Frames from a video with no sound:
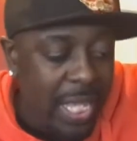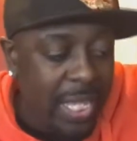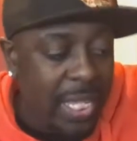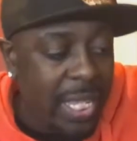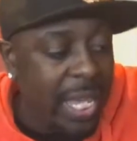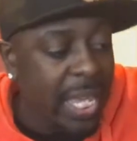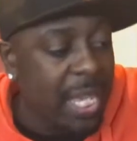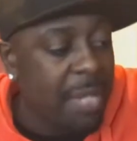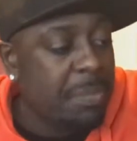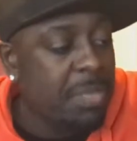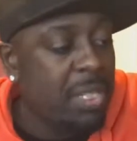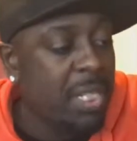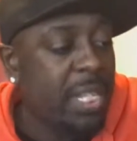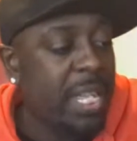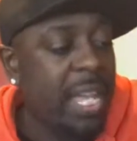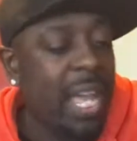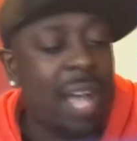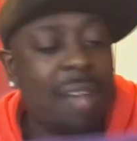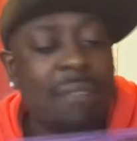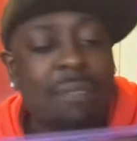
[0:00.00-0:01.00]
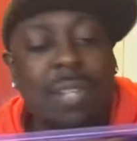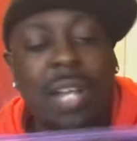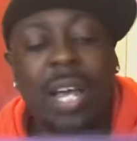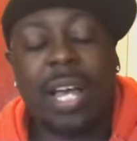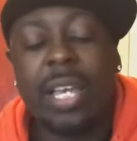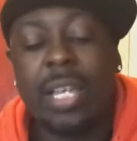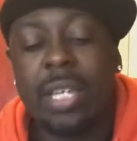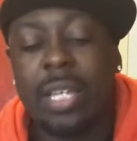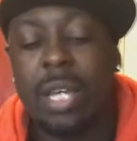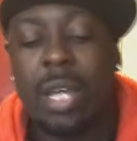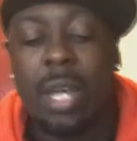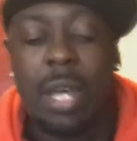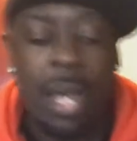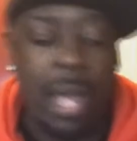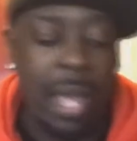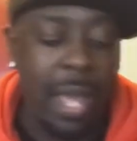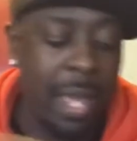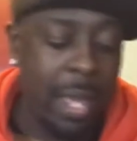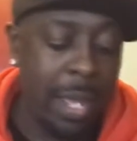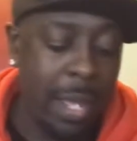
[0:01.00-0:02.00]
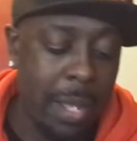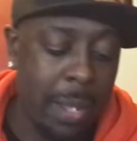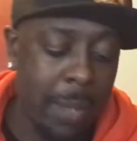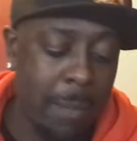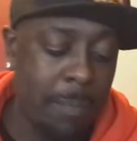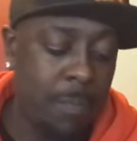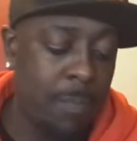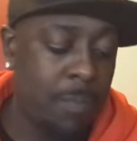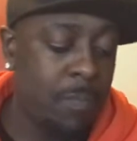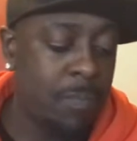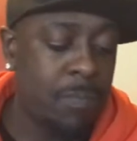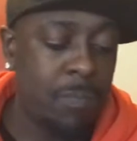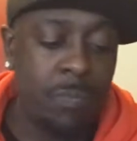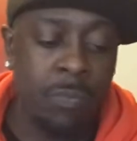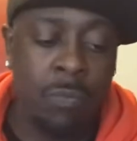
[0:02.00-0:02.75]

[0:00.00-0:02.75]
their games and they have like um,